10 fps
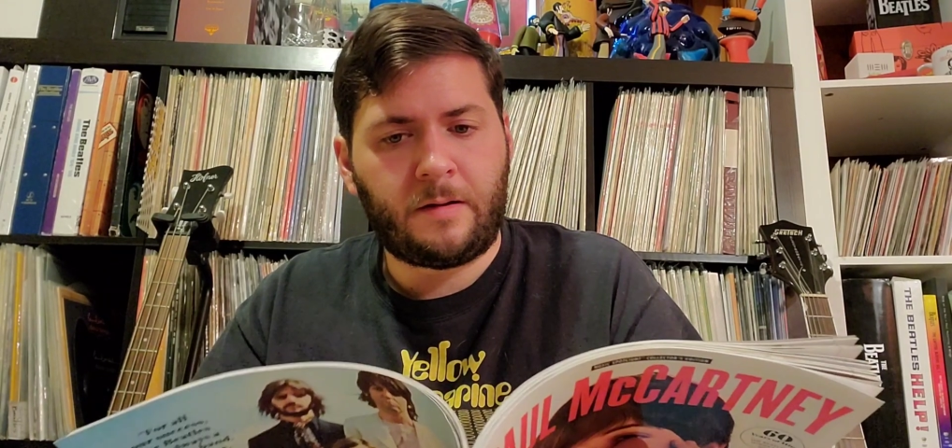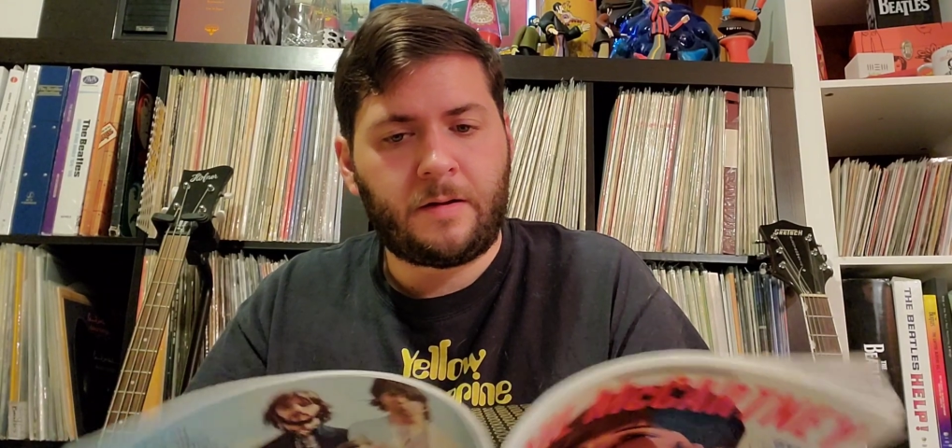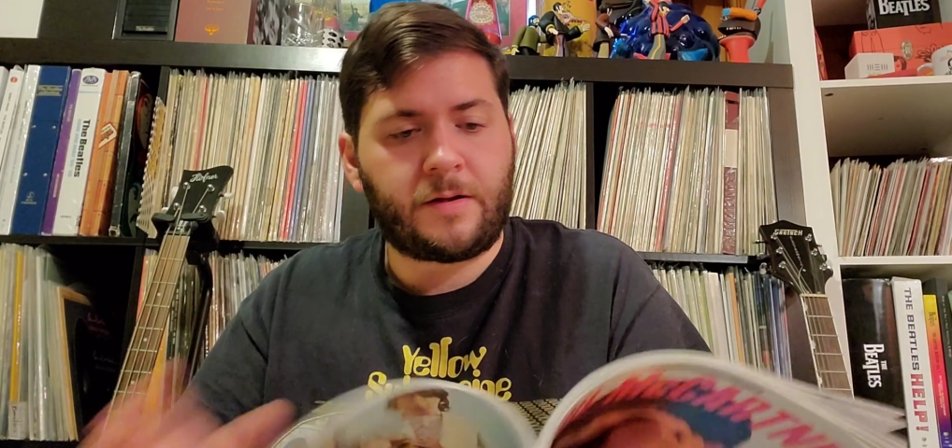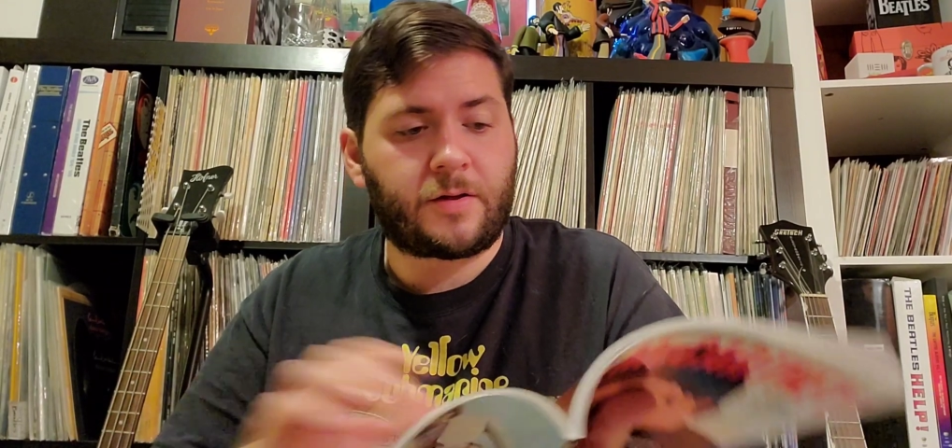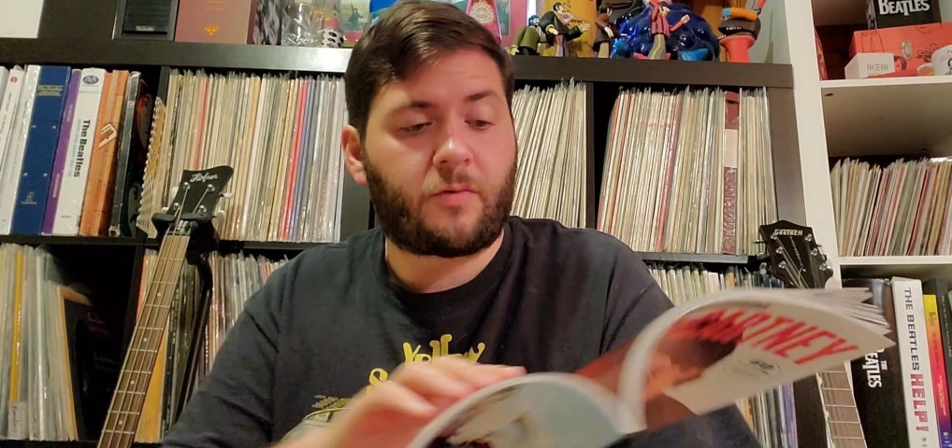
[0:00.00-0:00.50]

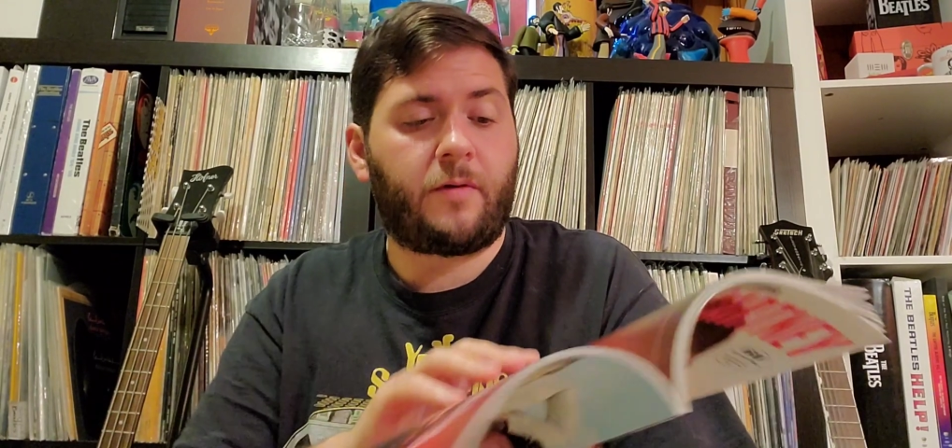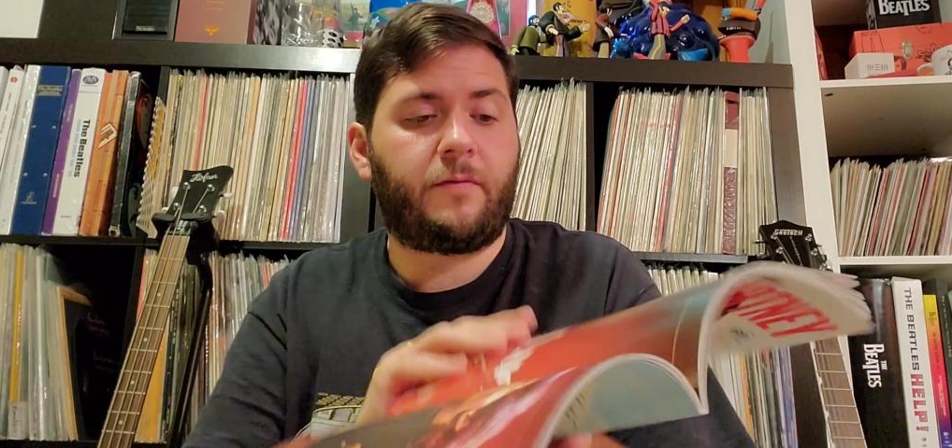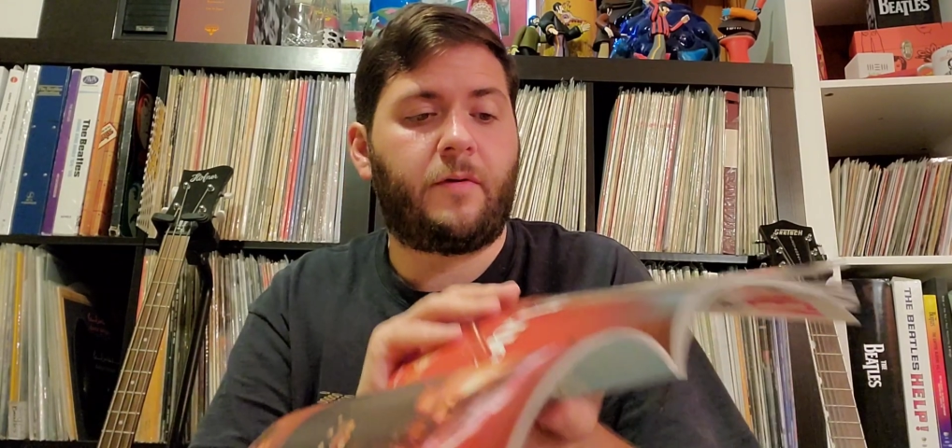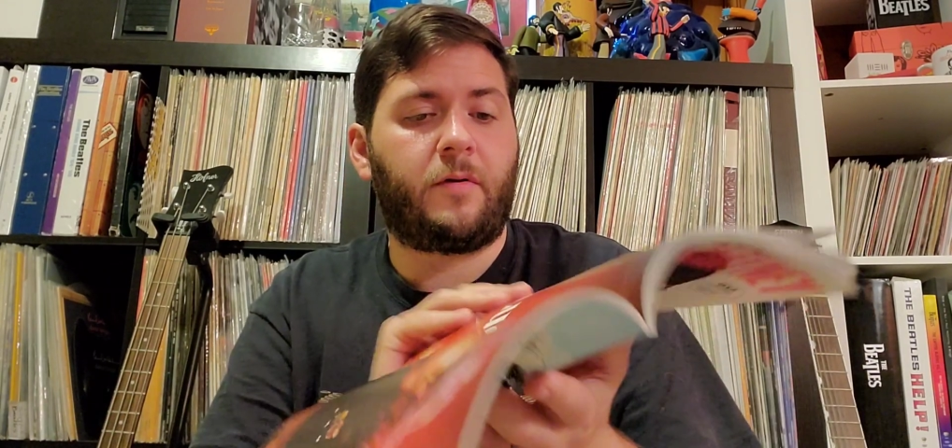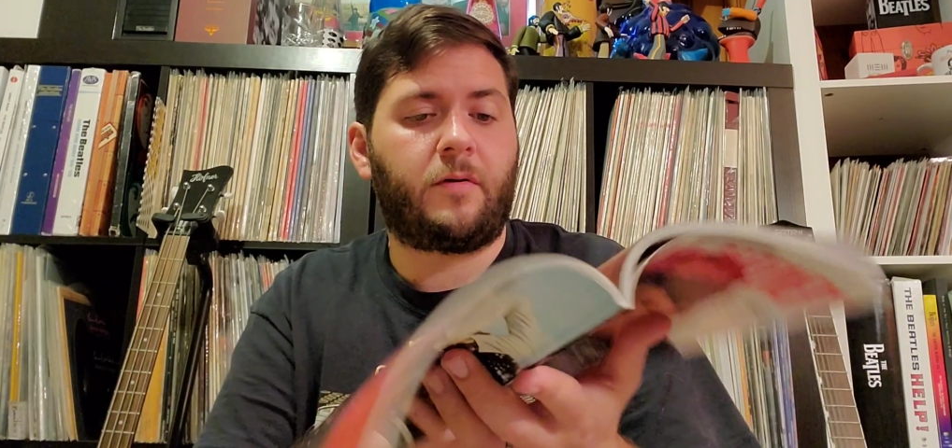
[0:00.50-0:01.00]
It's a great
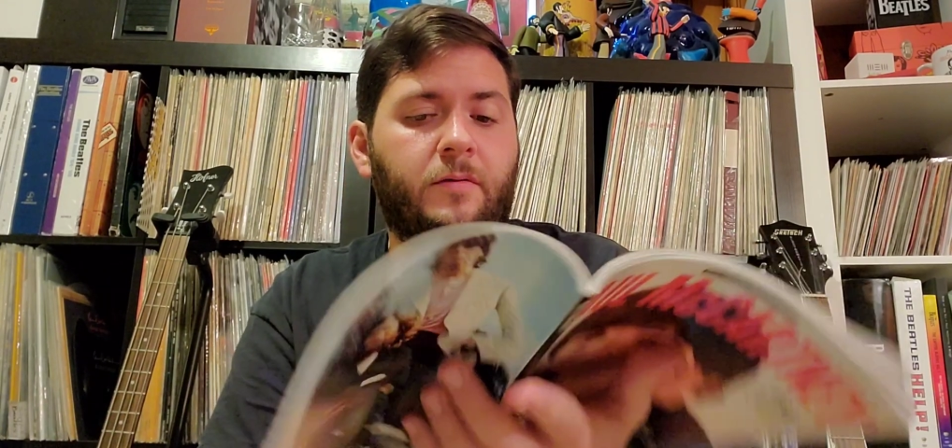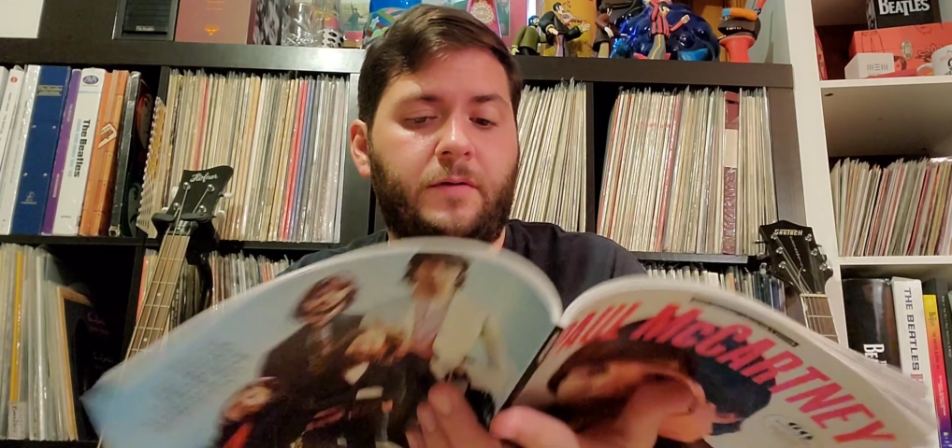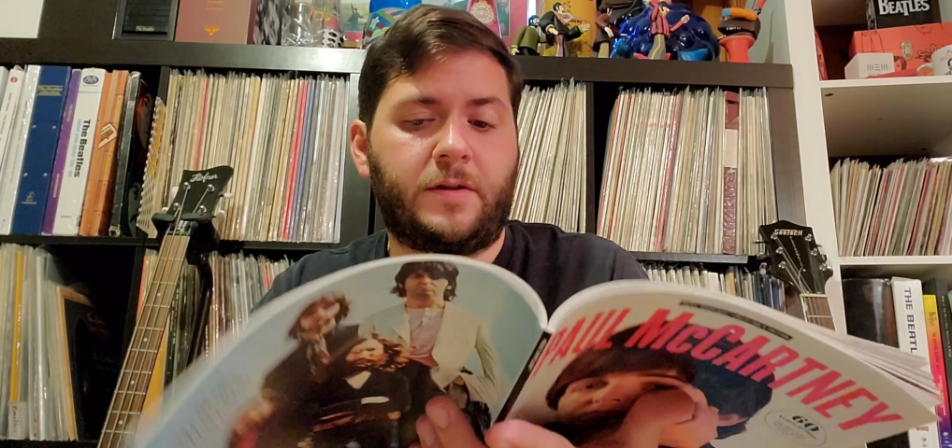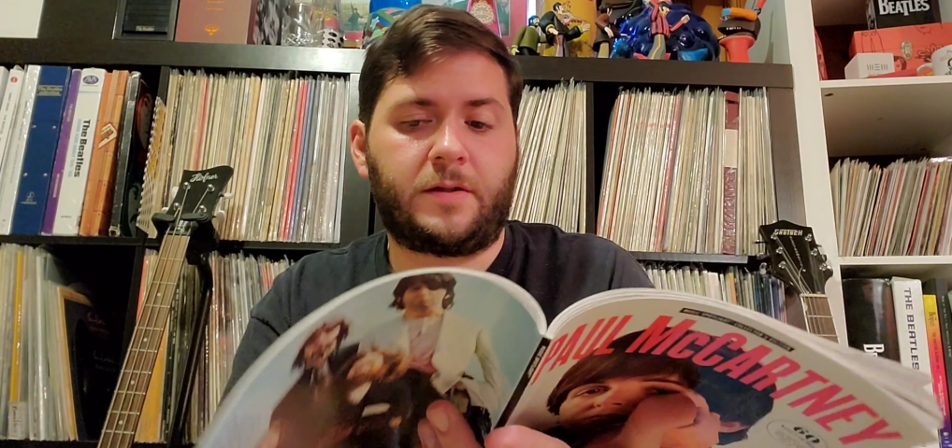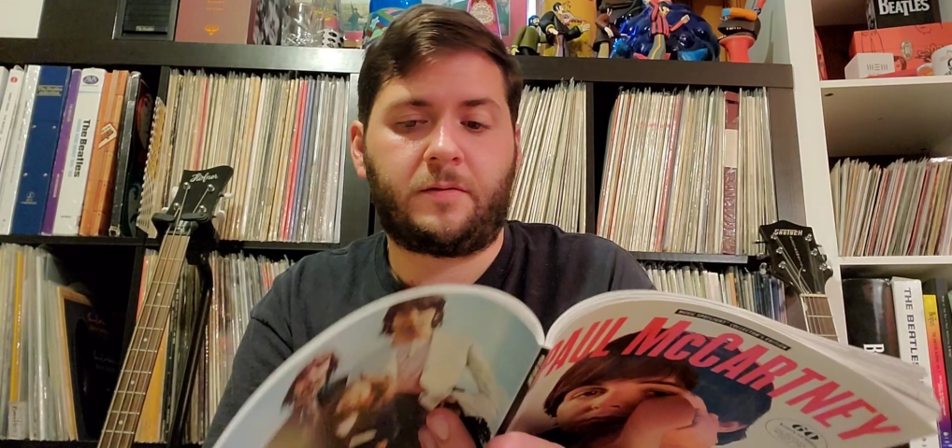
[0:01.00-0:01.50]
photo.
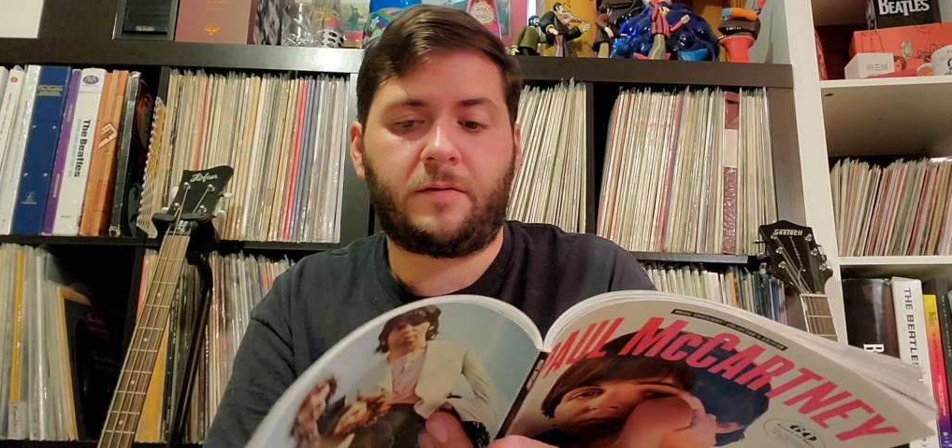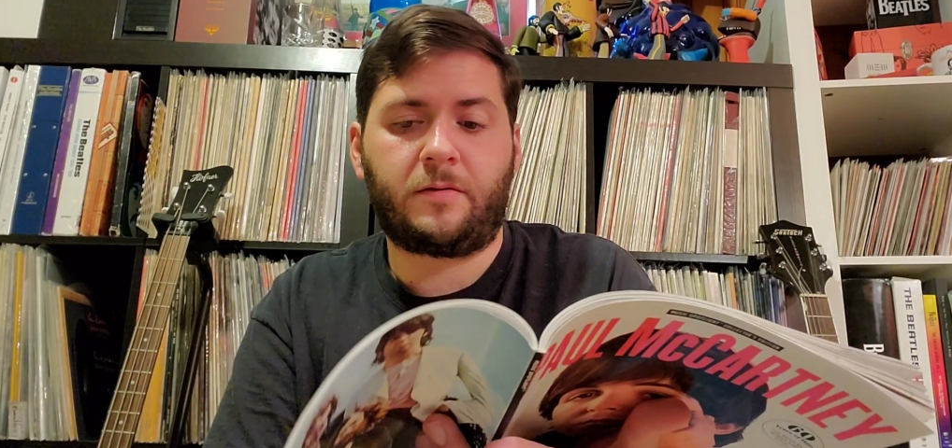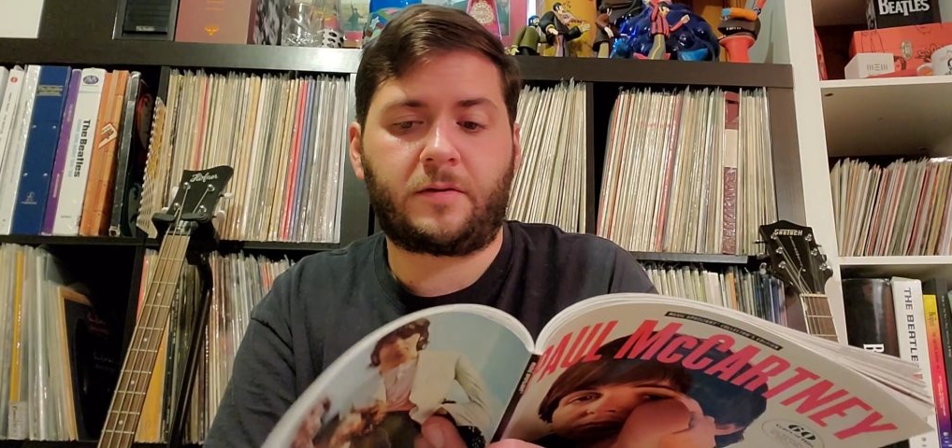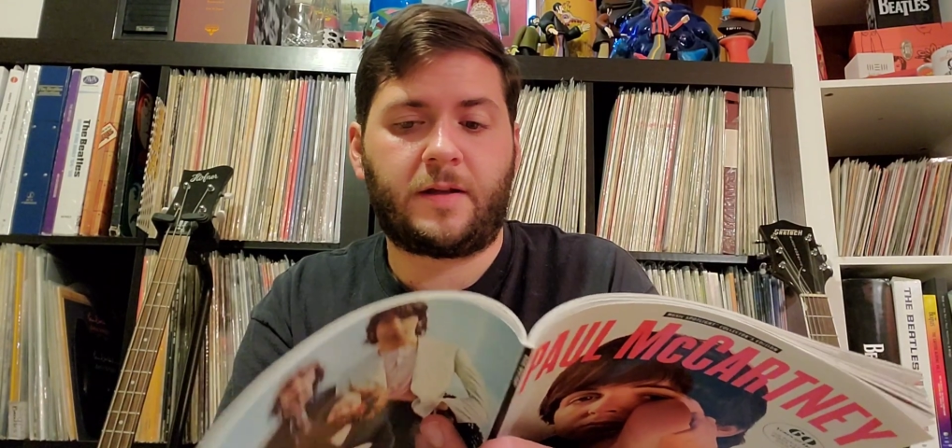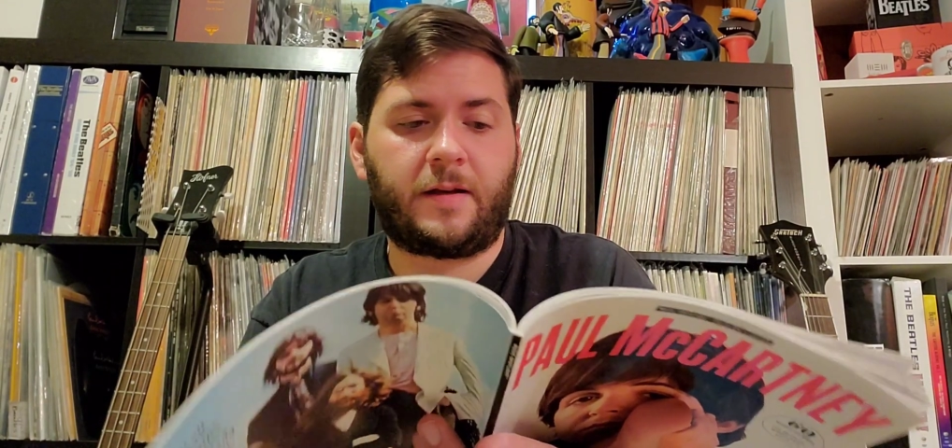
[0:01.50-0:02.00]
This
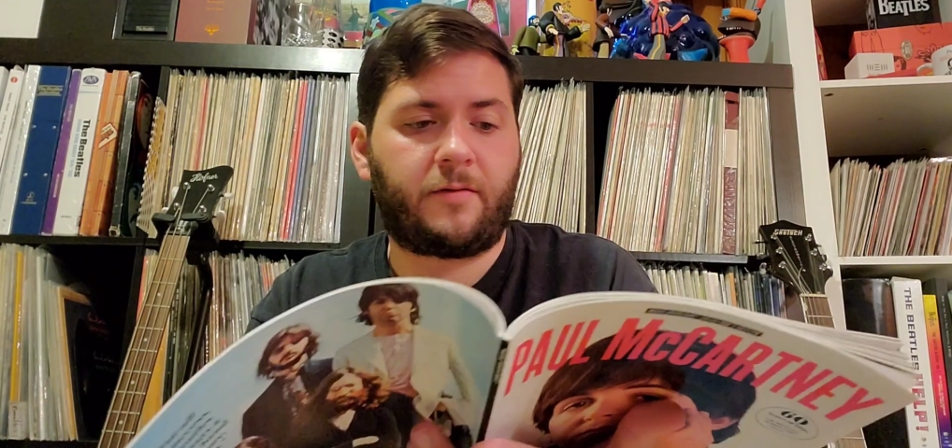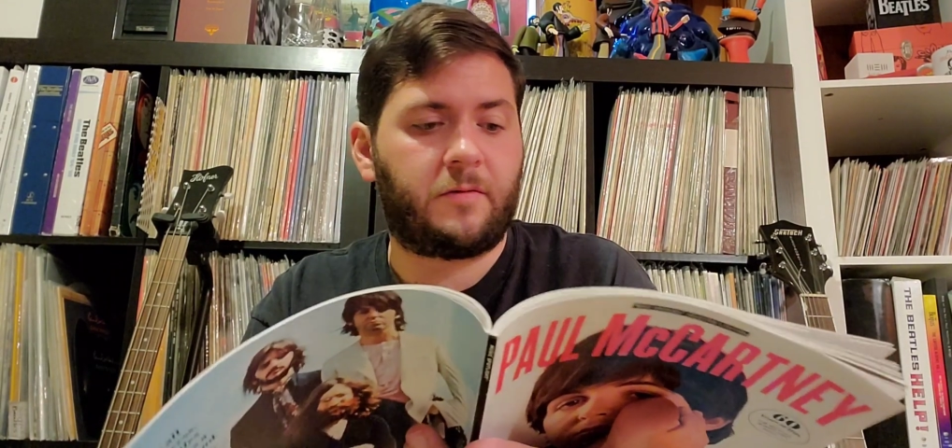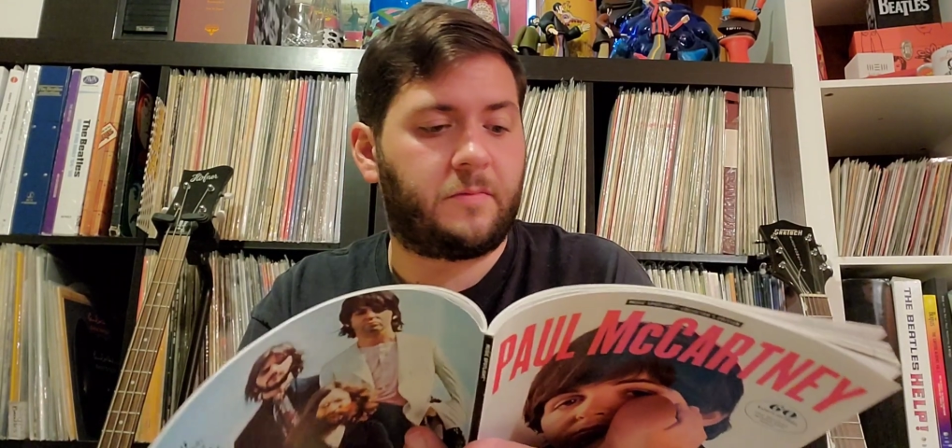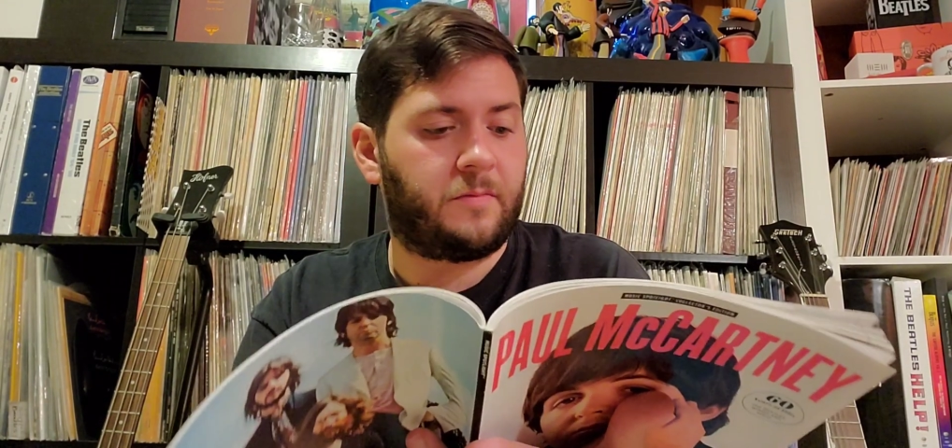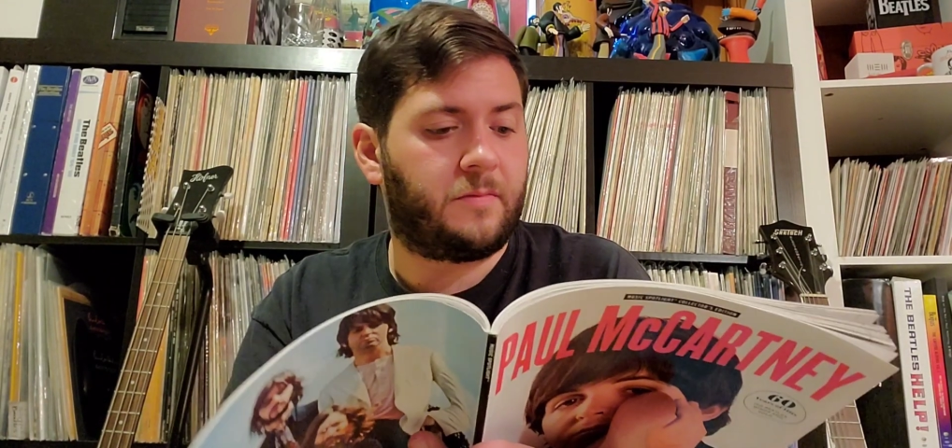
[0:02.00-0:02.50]
looks like
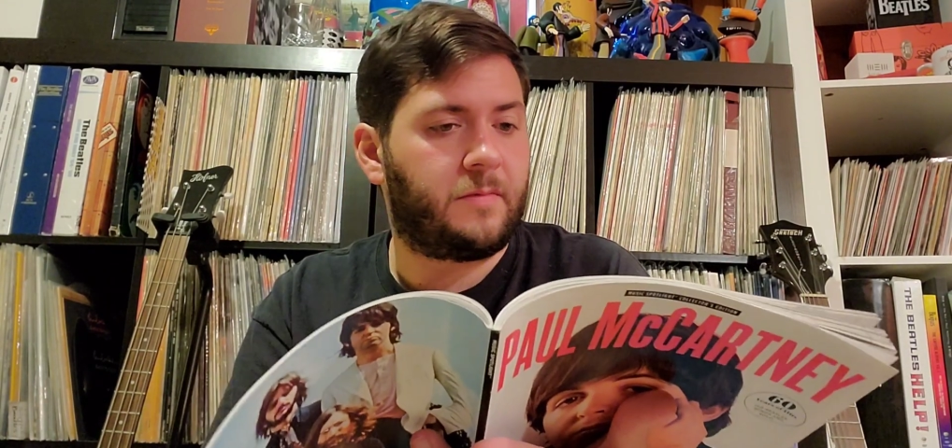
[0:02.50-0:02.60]
from